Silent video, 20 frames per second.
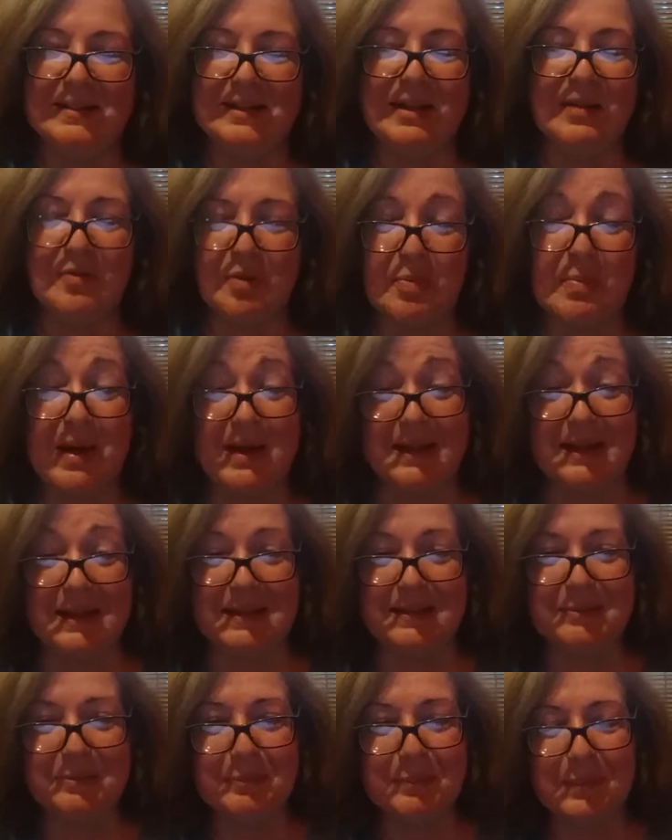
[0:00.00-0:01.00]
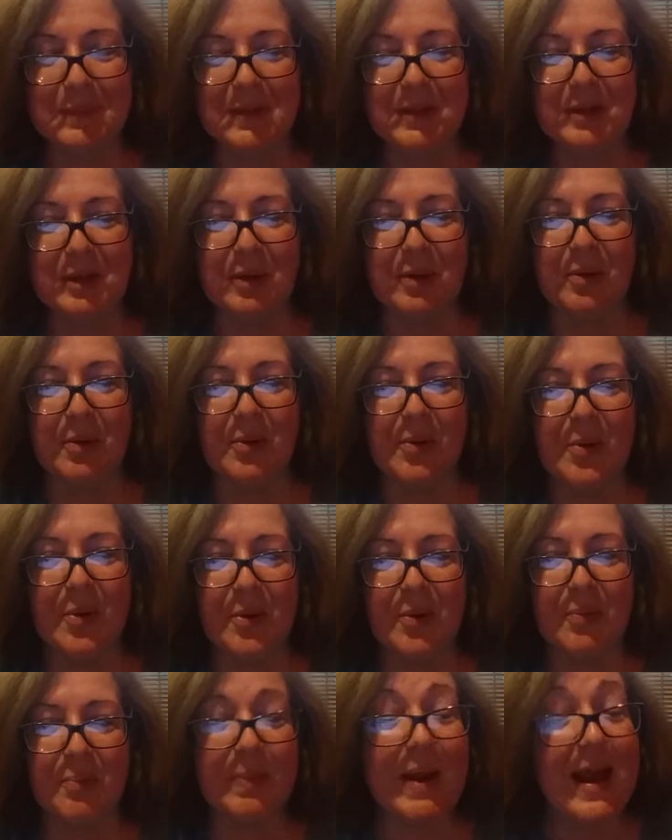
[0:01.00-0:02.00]
give you money,
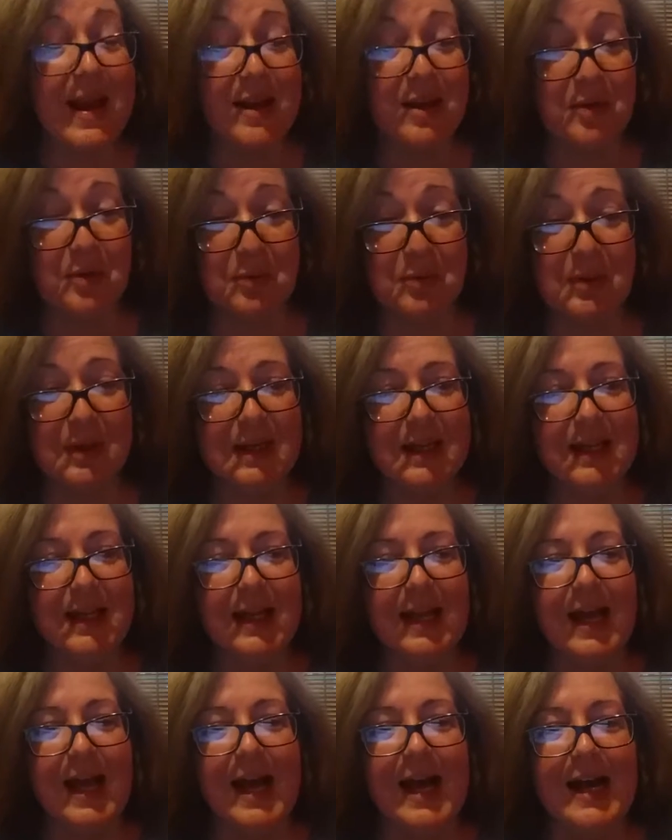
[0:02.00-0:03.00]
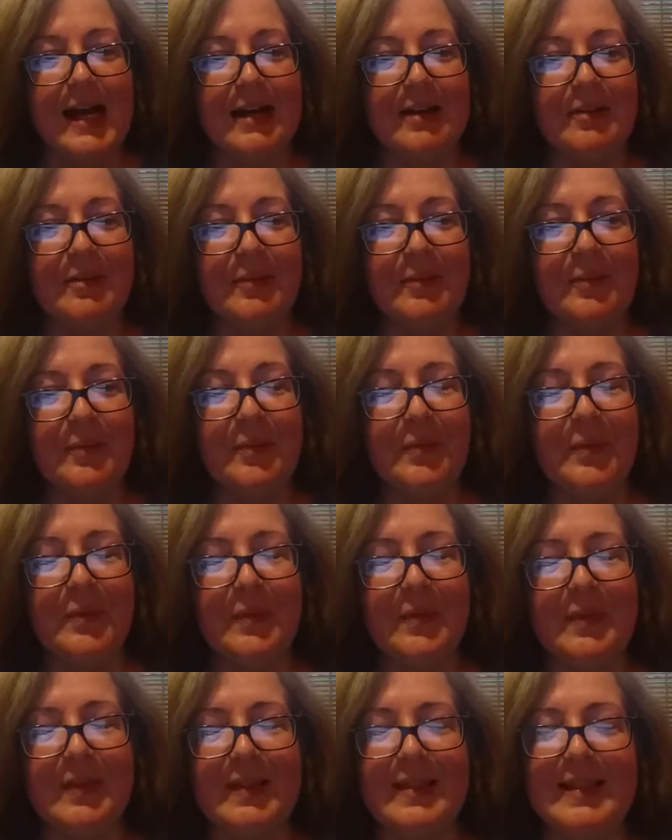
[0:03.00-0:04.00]
or pay you.
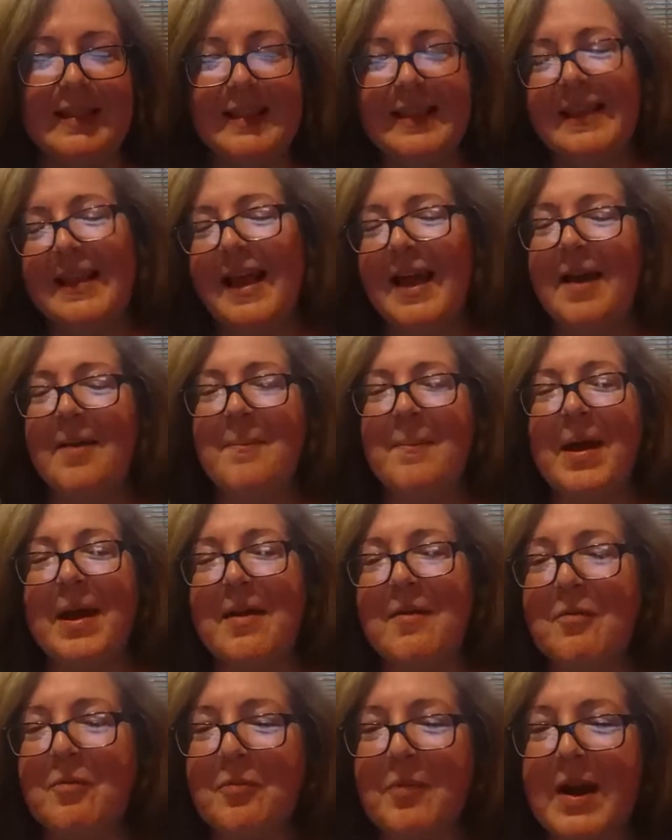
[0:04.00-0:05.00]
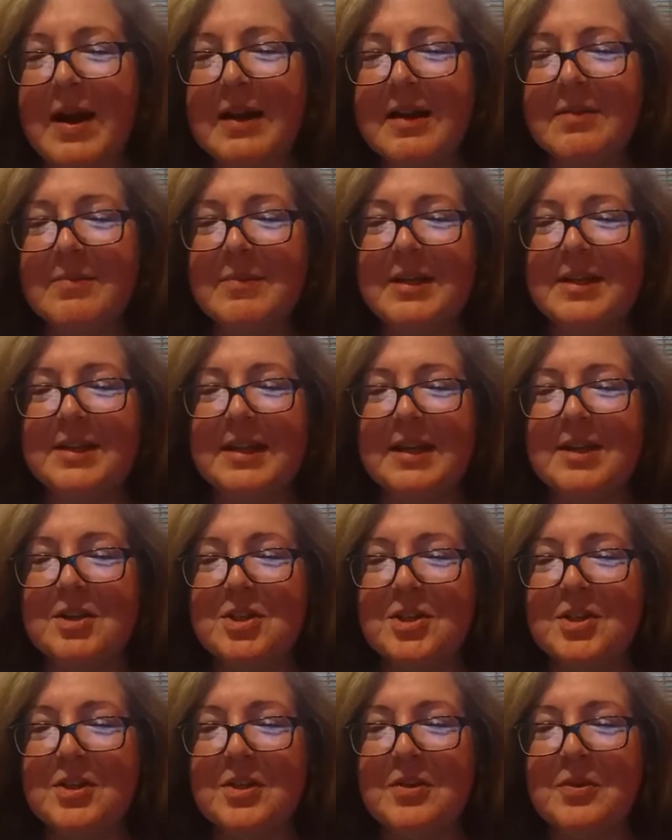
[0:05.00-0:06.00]
My
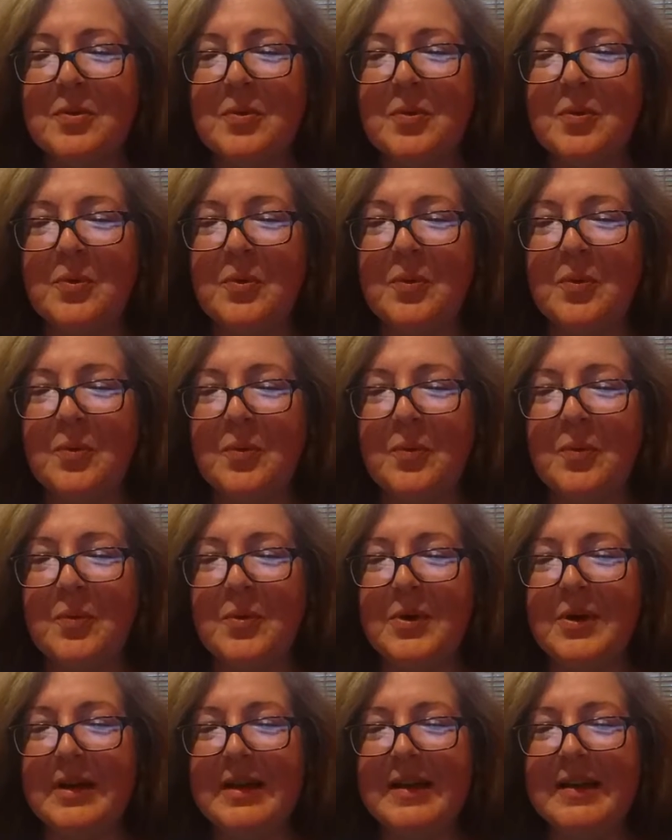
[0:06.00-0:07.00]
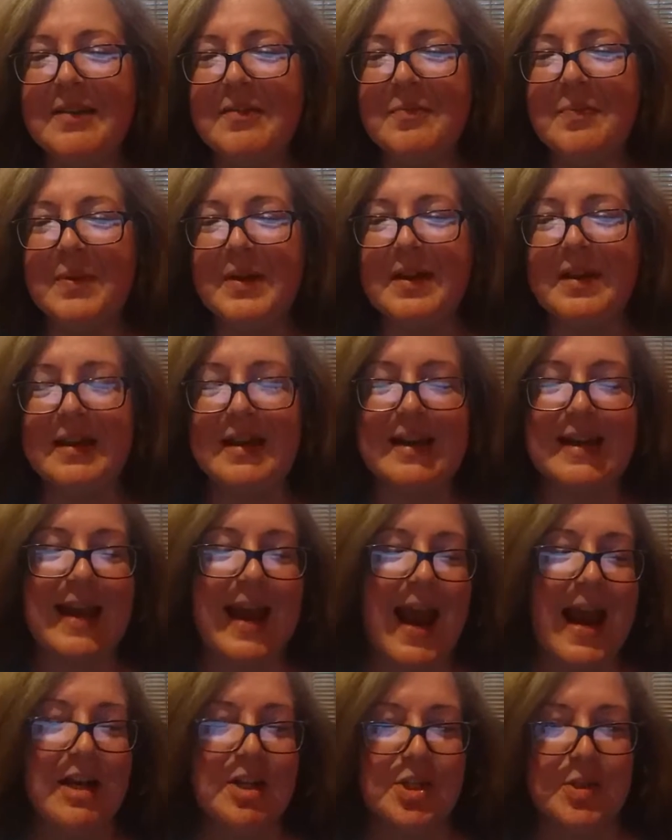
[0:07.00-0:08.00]
recommendation would have been
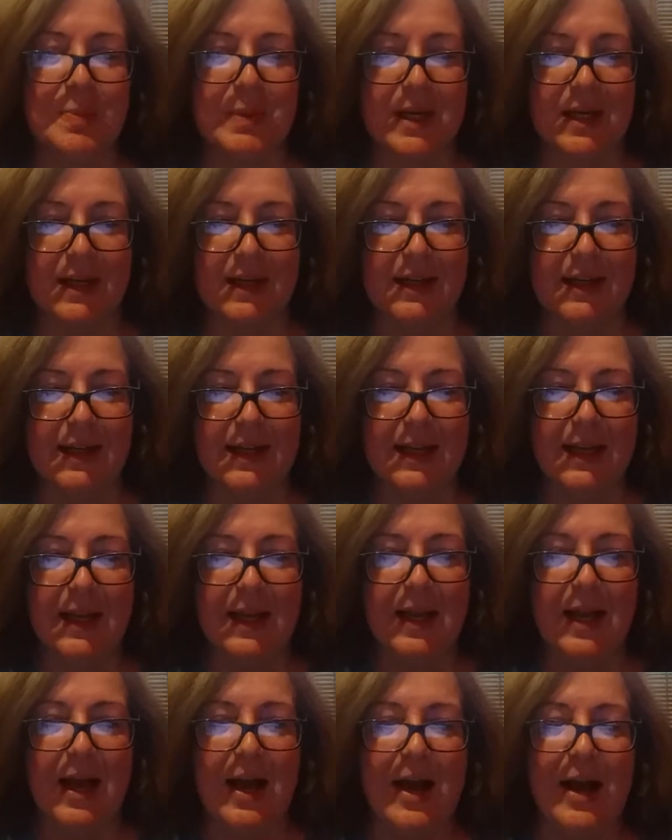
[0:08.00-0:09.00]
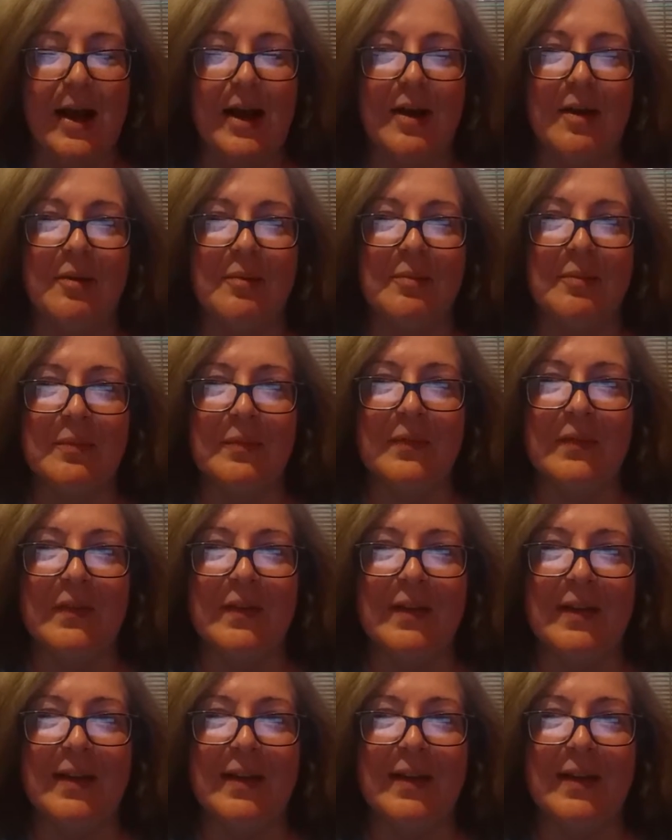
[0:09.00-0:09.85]
Cash Me. And